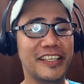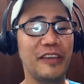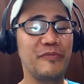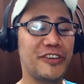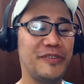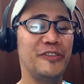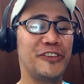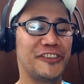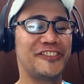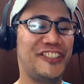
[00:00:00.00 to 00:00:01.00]
Kim
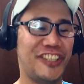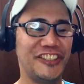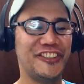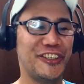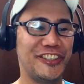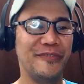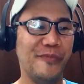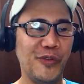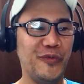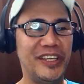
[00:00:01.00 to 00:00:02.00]
Hojoong's gestures
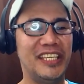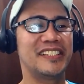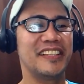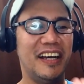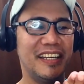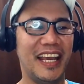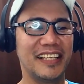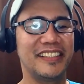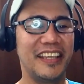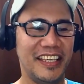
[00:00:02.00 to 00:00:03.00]
and movements on
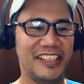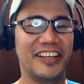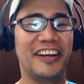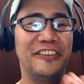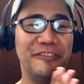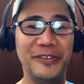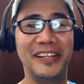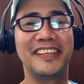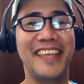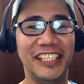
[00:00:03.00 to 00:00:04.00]
that stage are
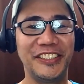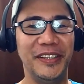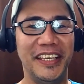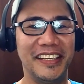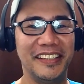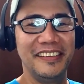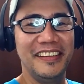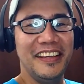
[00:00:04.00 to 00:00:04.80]
really calculated.